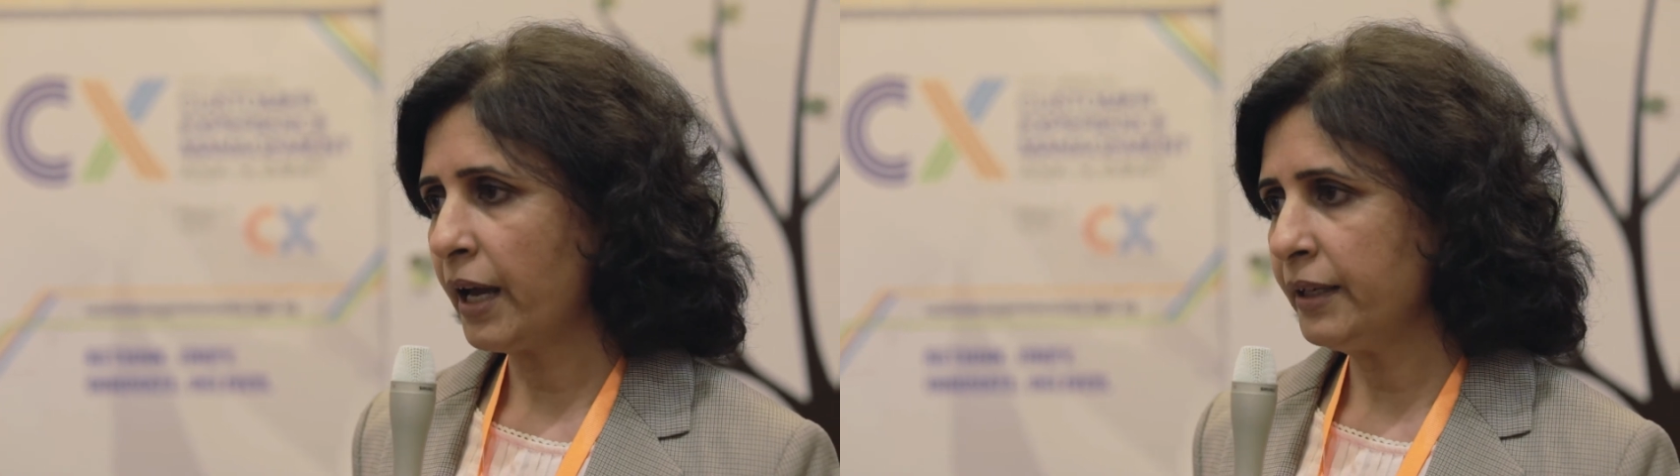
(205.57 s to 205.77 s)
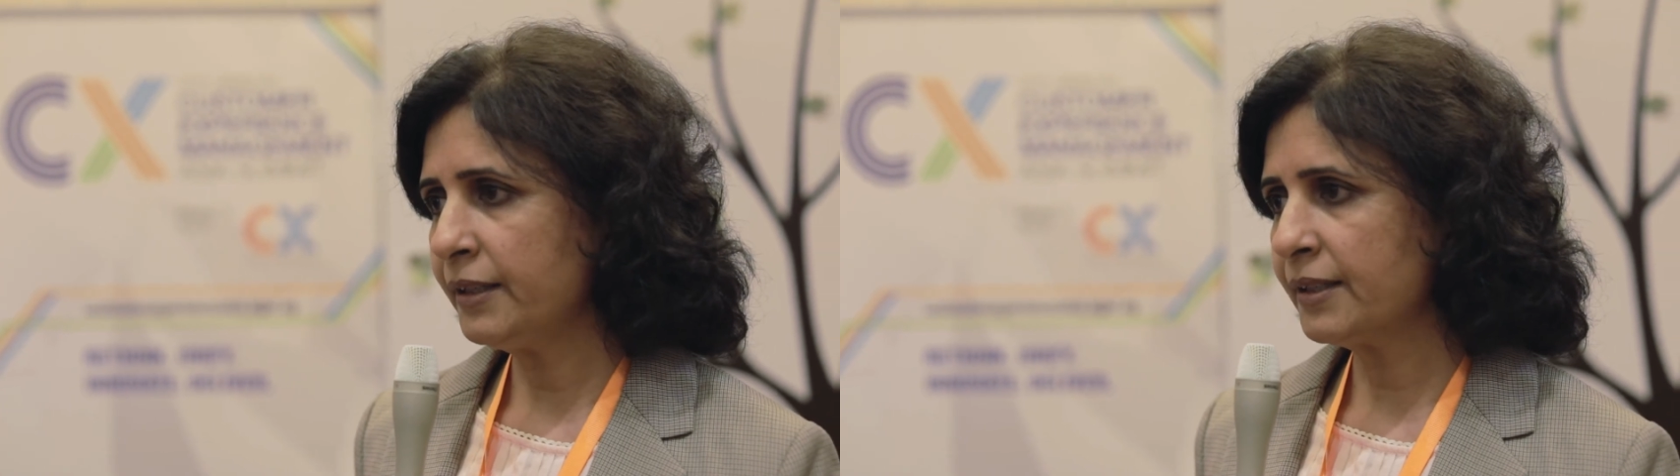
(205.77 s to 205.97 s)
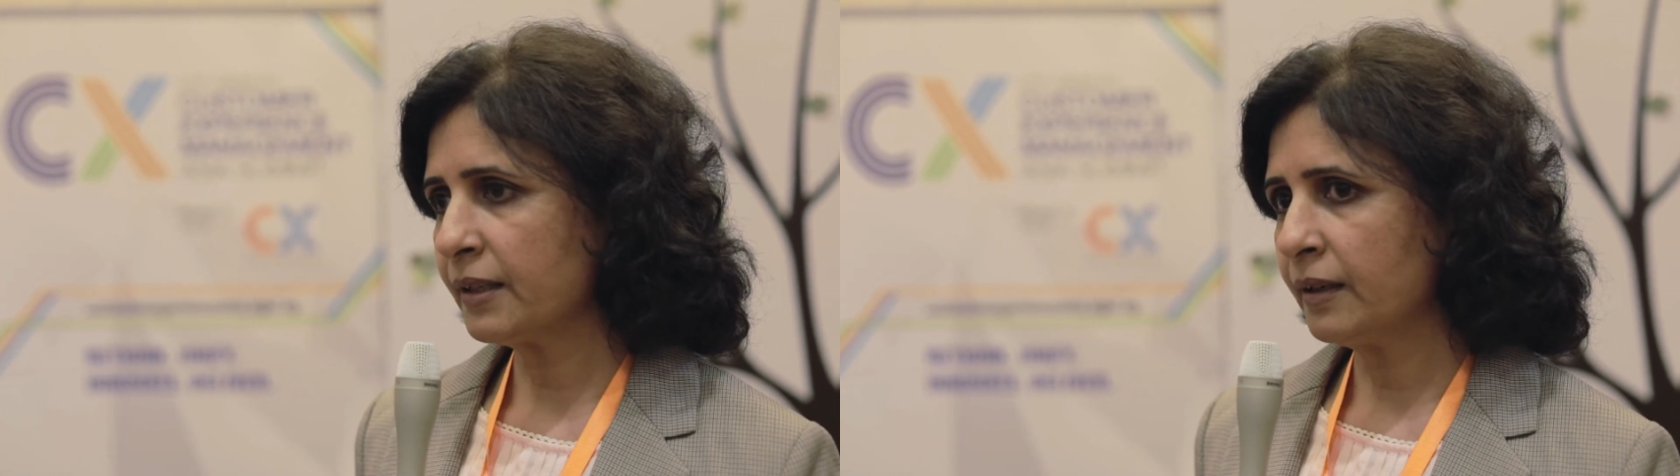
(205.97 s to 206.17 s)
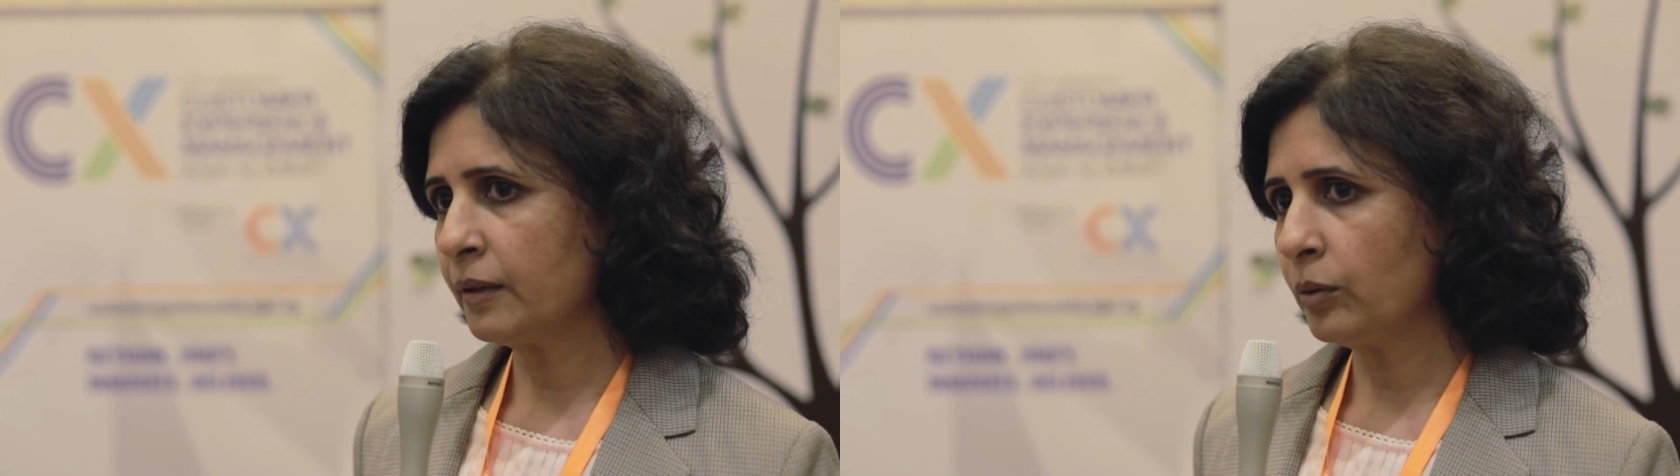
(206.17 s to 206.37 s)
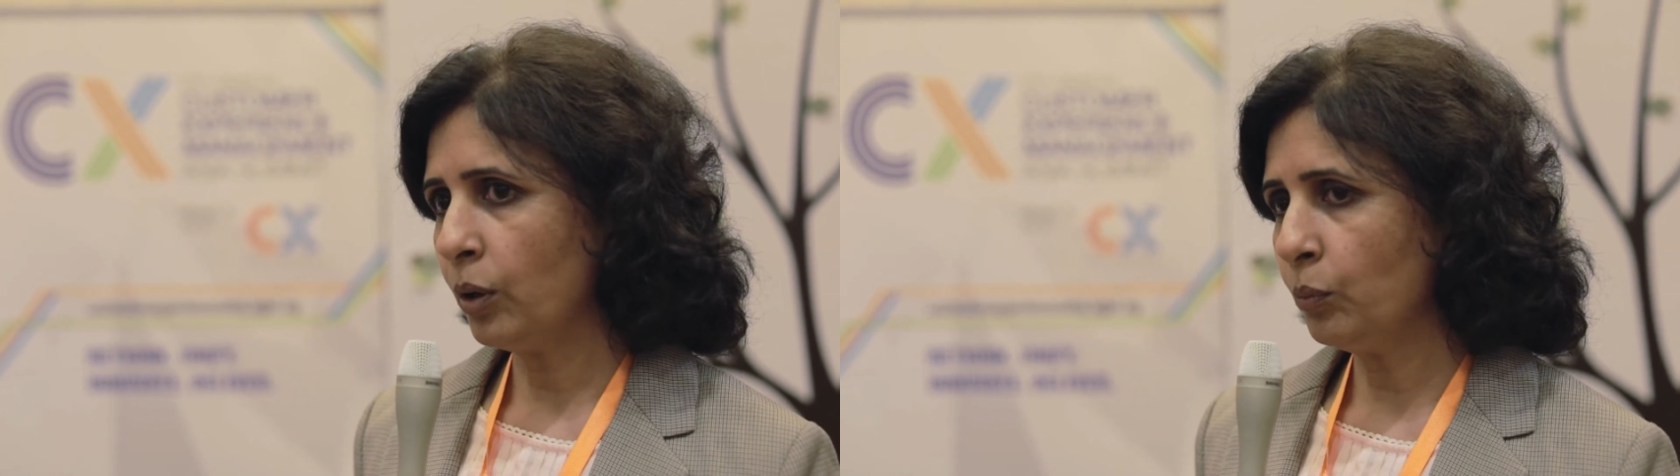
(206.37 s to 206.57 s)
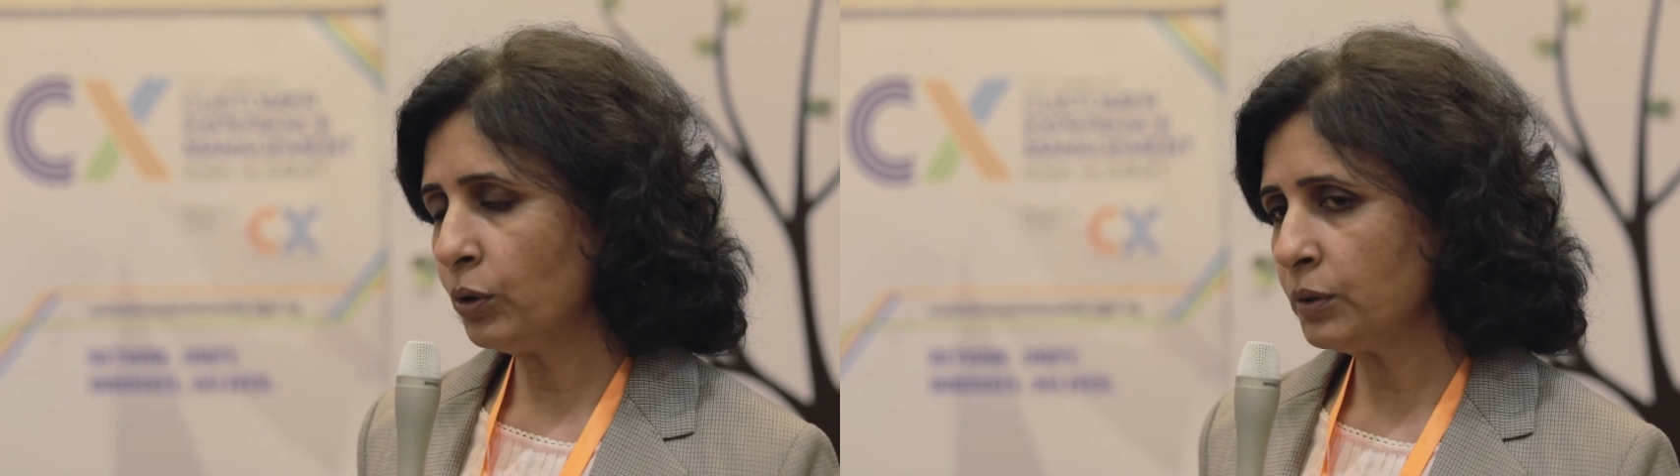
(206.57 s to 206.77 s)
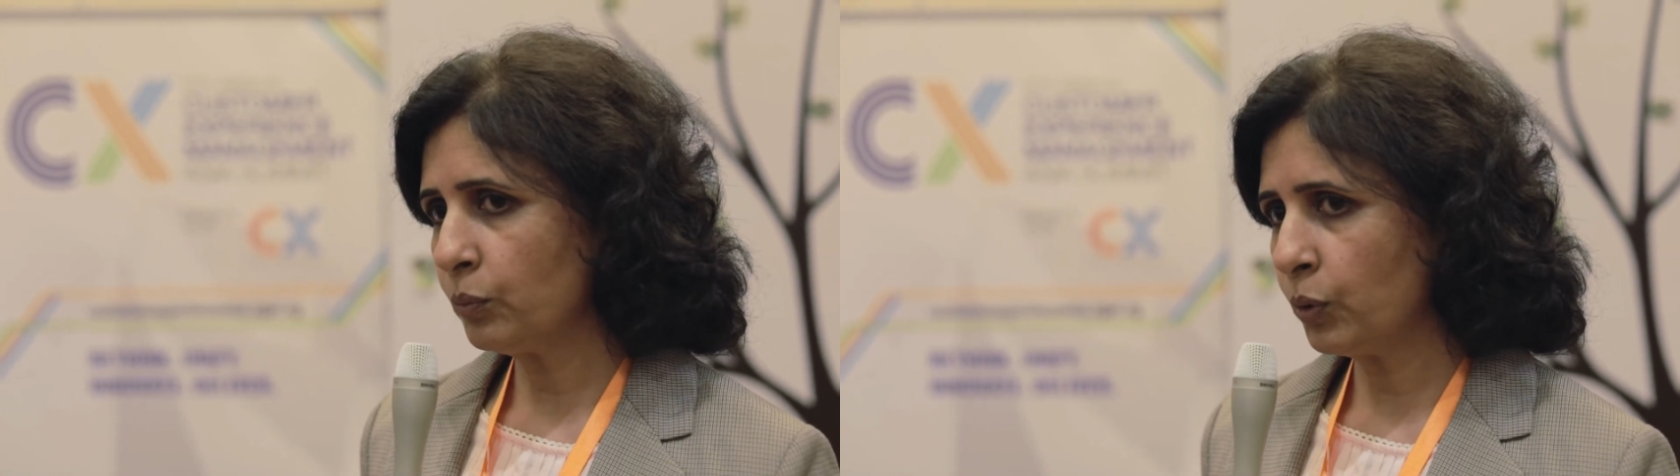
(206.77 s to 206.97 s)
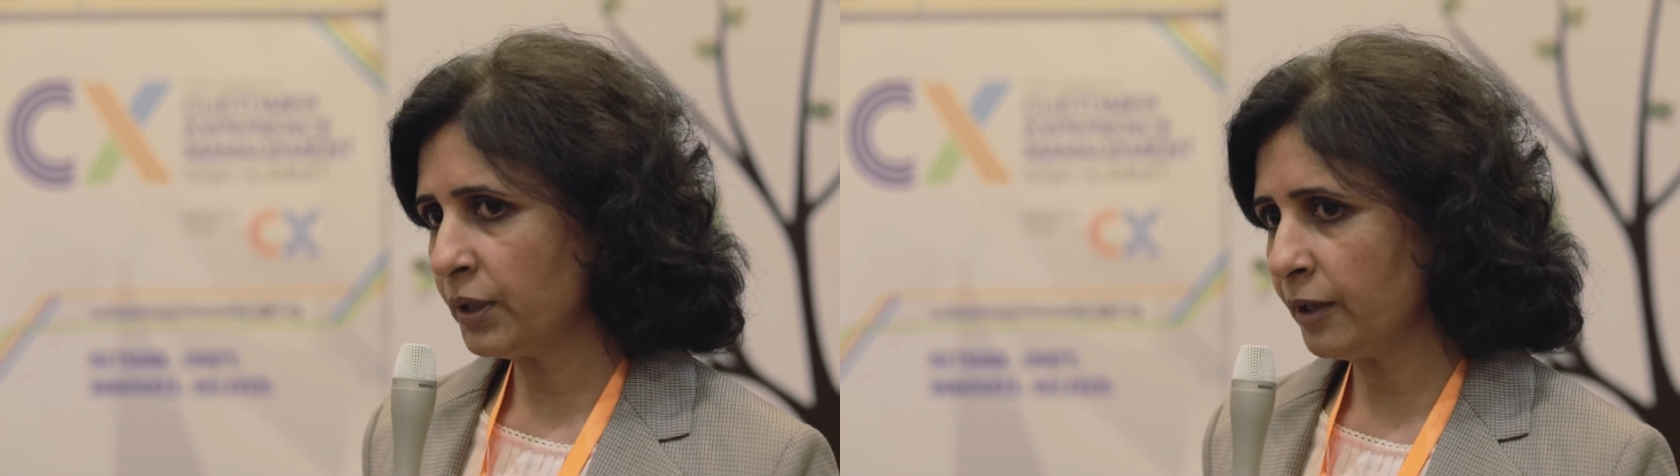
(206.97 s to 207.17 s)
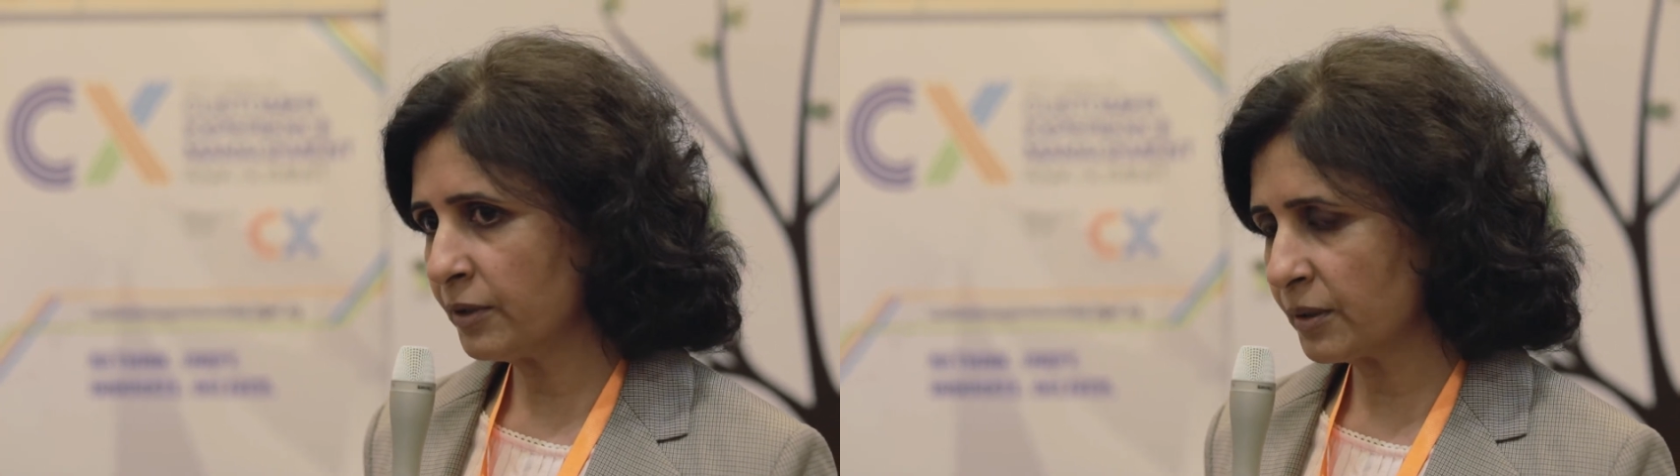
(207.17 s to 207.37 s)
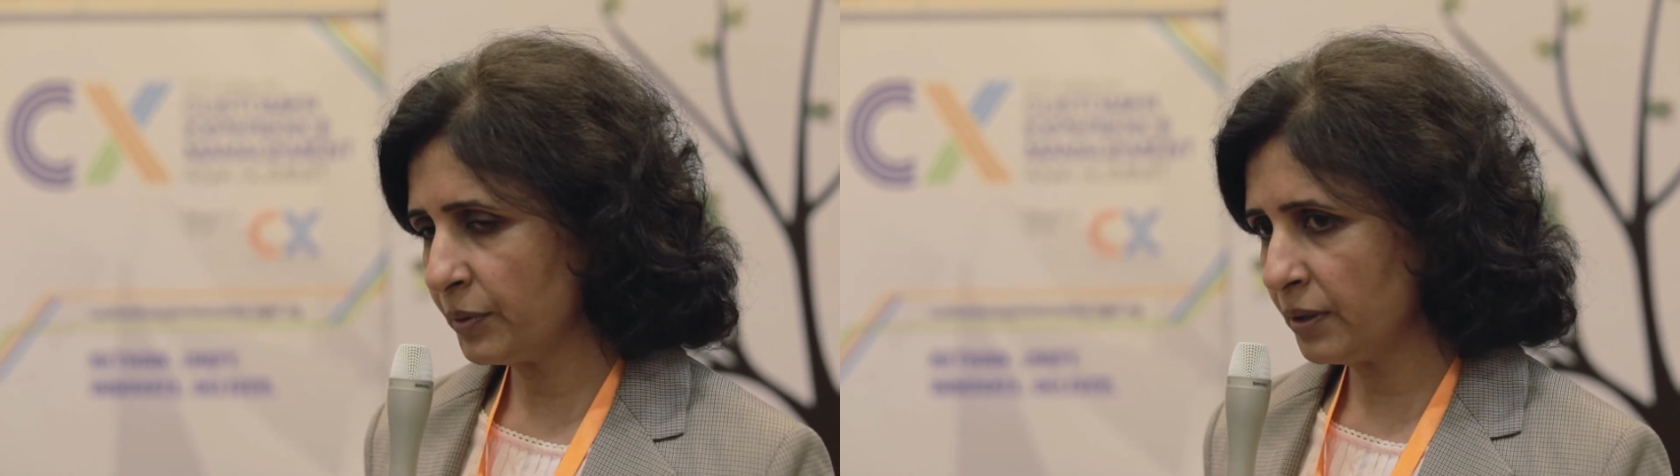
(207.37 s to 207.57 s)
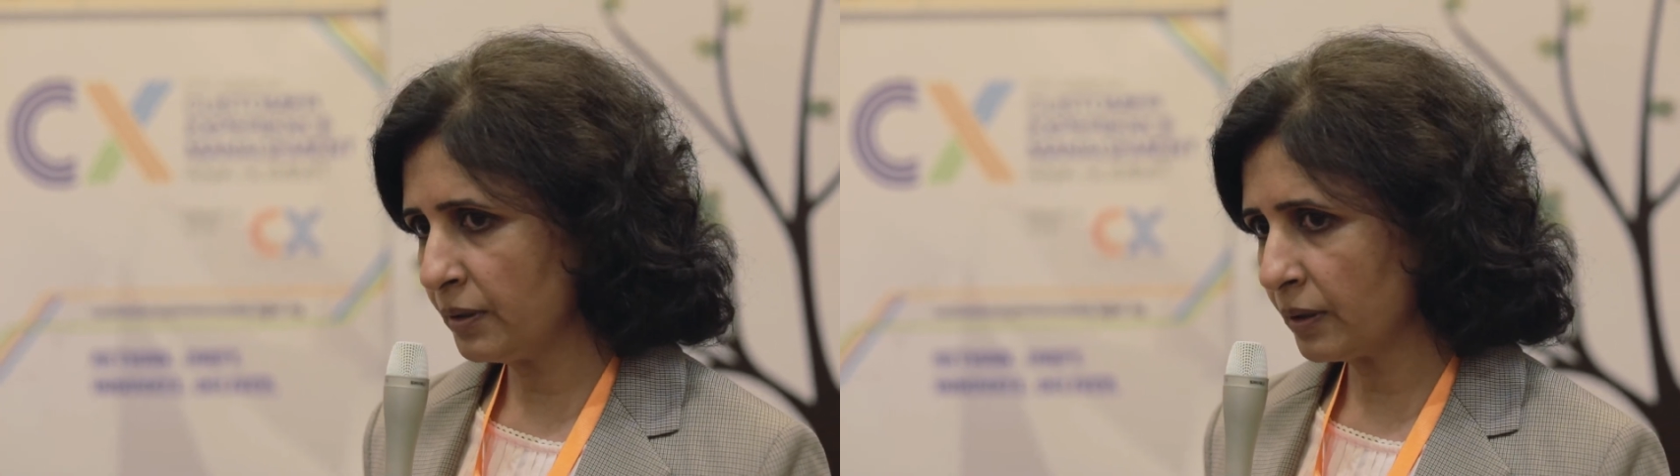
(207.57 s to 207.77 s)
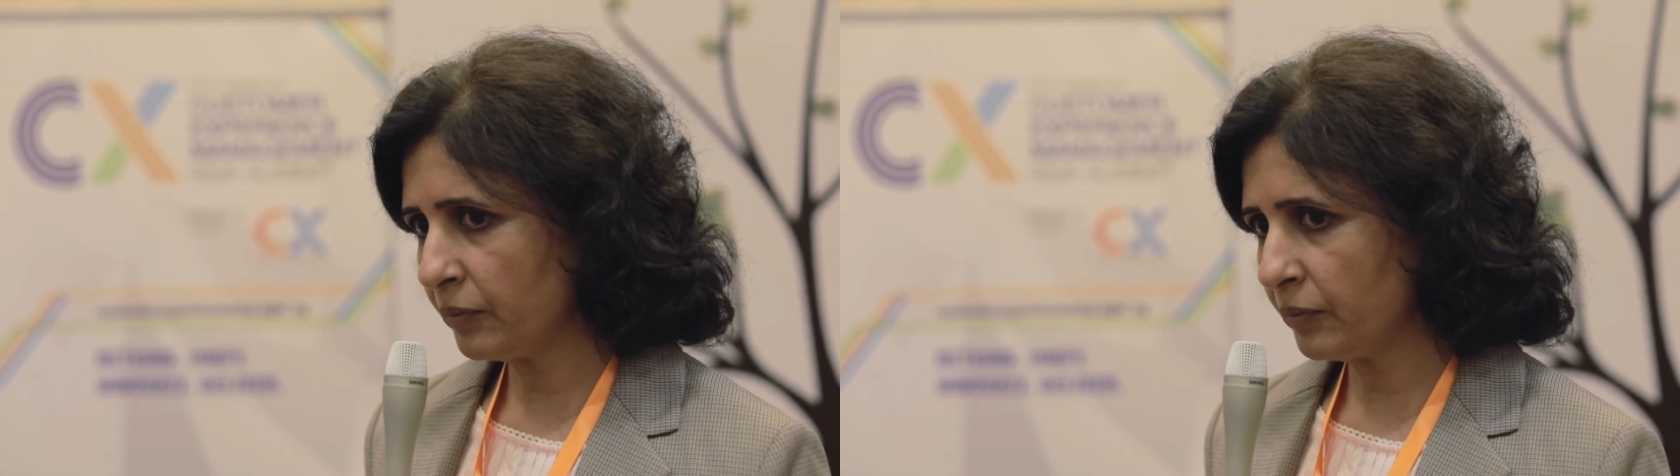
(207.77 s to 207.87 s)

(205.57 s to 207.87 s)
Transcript: And it's what has been